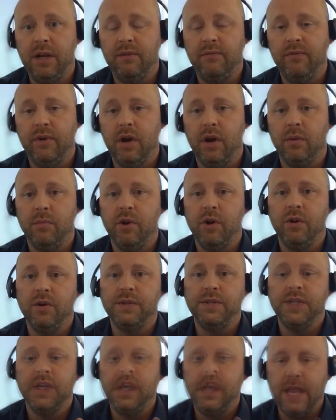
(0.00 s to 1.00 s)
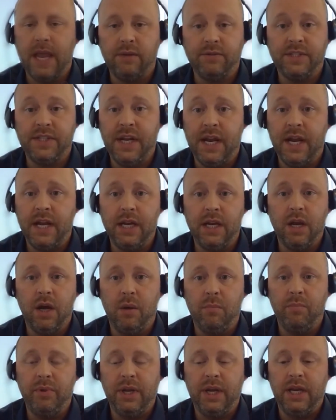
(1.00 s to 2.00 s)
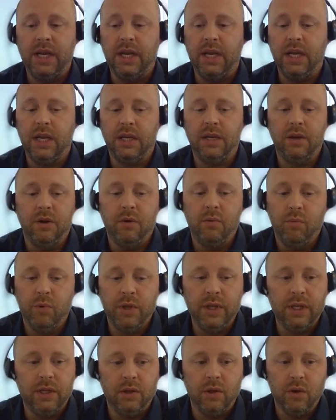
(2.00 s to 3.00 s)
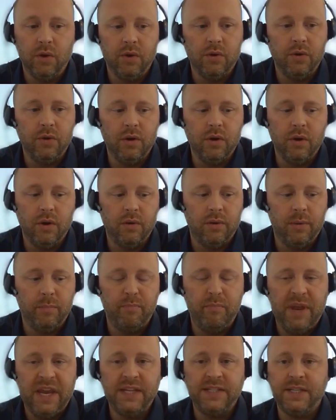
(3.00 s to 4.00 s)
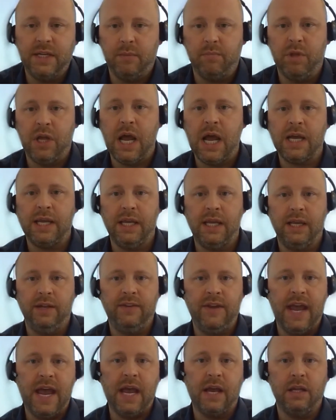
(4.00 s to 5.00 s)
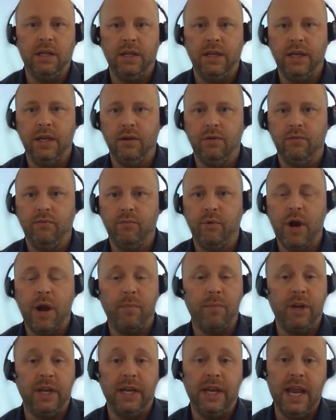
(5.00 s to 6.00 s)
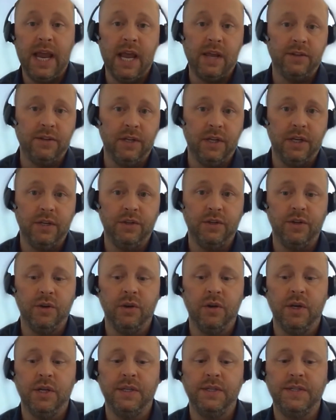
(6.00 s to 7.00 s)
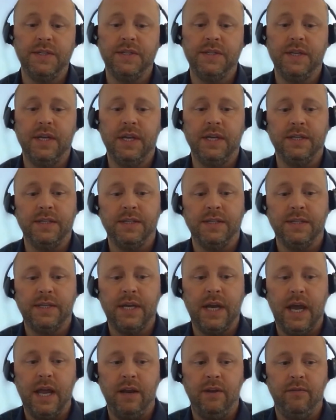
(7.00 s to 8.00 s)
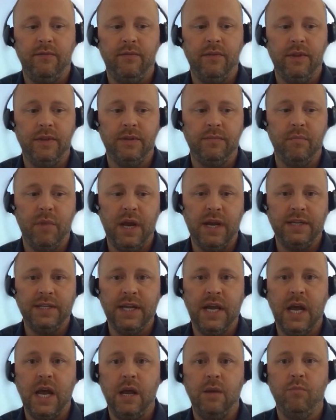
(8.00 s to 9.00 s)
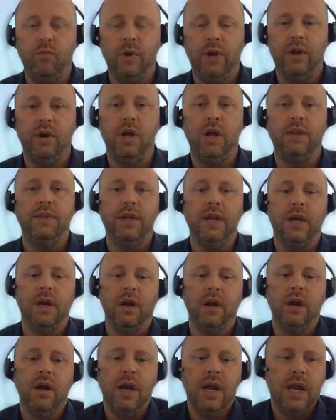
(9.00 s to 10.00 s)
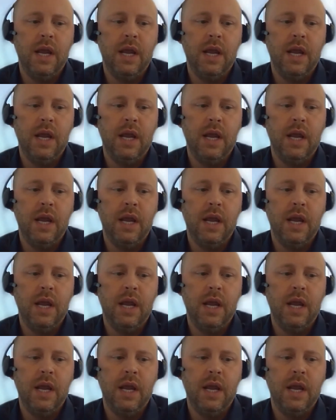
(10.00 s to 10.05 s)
at Farmers, outstanding company, you know, really learned the basic blocking and tackling of property and casualty insurance is kind of the my time went on there